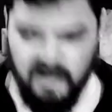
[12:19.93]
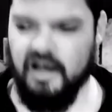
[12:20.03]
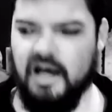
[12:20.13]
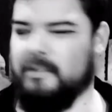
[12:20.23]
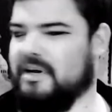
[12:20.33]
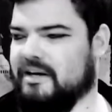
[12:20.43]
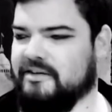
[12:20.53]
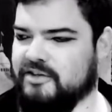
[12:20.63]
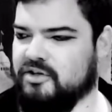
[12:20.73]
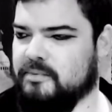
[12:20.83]
I mean, I guess
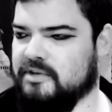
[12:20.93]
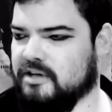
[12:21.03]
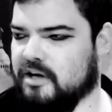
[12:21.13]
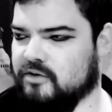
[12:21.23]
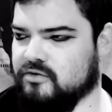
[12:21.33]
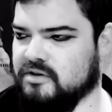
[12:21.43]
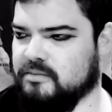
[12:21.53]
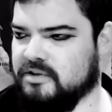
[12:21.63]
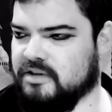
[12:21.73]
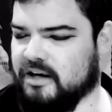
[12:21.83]
they could be in the country,
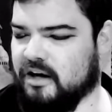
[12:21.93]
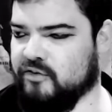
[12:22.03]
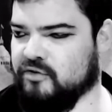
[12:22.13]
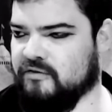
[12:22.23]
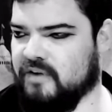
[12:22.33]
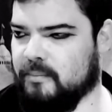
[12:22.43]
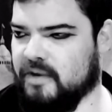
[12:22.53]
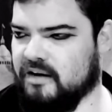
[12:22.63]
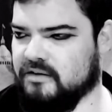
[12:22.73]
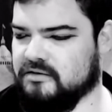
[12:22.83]
but like country
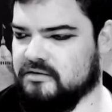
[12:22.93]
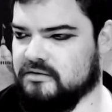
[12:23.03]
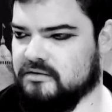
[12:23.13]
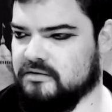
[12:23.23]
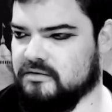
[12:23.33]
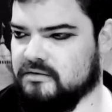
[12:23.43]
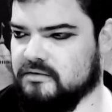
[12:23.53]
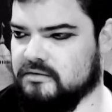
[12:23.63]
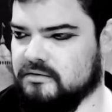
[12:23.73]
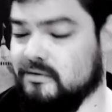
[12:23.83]
vampires,
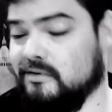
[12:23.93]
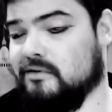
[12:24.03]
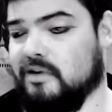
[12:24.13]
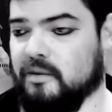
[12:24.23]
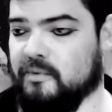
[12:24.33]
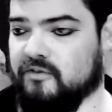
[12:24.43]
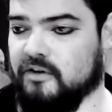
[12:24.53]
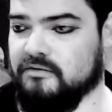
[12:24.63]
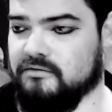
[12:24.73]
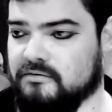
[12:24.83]
that could be
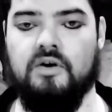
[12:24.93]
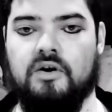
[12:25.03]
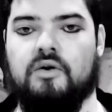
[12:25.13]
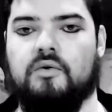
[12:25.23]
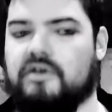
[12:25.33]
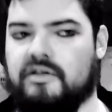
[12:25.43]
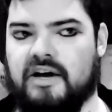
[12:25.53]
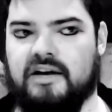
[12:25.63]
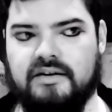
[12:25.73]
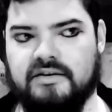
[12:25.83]
fun. Really, the
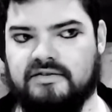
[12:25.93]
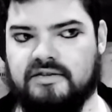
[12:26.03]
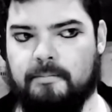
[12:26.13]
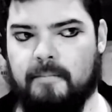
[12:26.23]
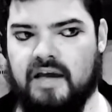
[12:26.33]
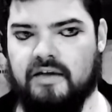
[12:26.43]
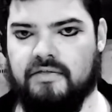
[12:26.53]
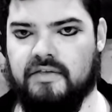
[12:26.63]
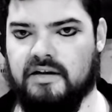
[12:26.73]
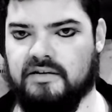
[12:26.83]
idea is to make
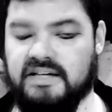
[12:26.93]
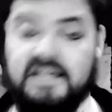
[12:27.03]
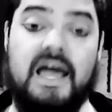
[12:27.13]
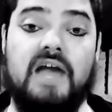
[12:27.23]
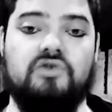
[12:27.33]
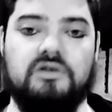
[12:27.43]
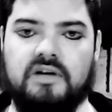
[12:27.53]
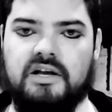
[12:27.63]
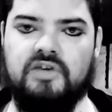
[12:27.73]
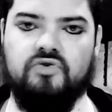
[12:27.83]
things engaging
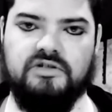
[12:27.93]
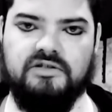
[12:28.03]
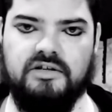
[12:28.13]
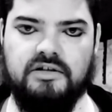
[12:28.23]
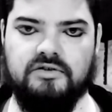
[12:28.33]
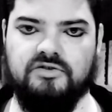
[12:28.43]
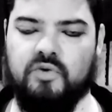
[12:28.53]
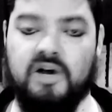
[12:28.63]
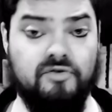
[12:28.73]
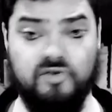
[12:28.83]
and interesting. So
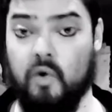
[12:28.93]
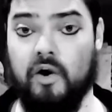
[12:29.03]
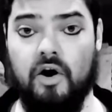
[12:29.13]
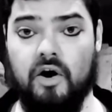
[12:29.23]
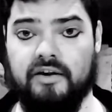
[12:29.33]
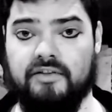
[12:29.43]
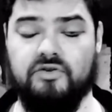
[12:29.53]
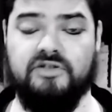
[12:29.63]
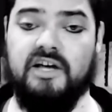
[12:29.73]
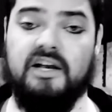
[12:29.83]
whatever's going on in your
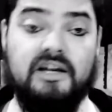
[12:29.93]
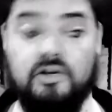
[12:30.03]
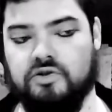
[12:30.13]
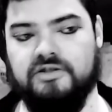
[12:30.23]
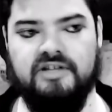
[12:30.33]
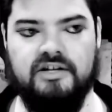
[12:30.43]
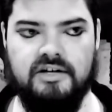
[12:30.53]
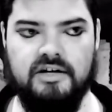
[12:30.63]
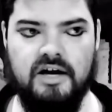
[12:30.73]
setting, in your city,